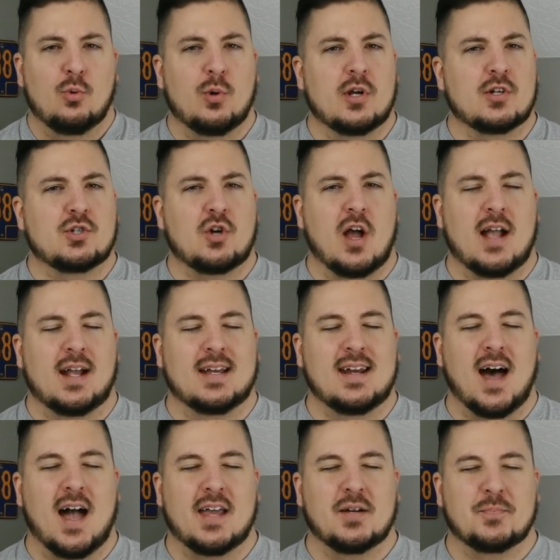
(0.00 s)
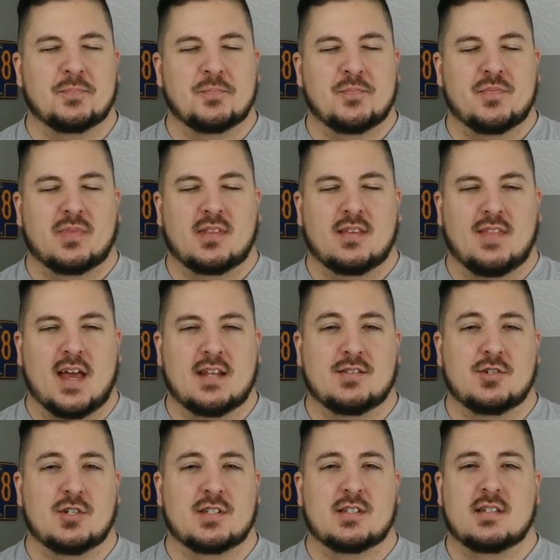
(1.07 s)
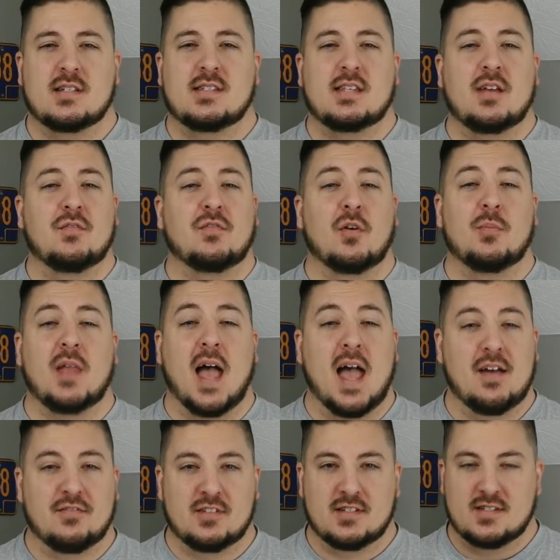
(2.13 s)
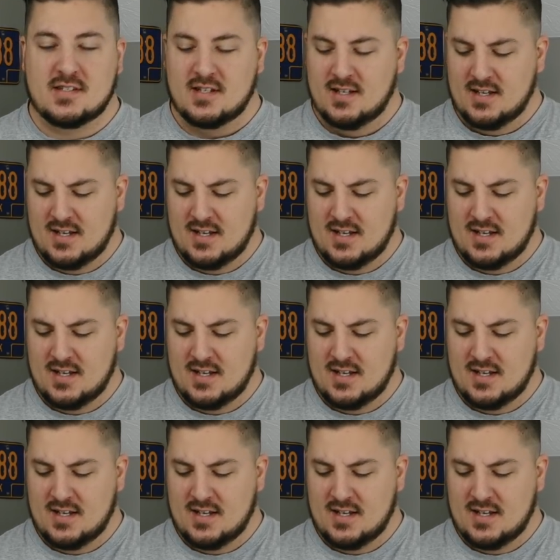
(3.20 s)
we are trying an item that is just sent from the heavens.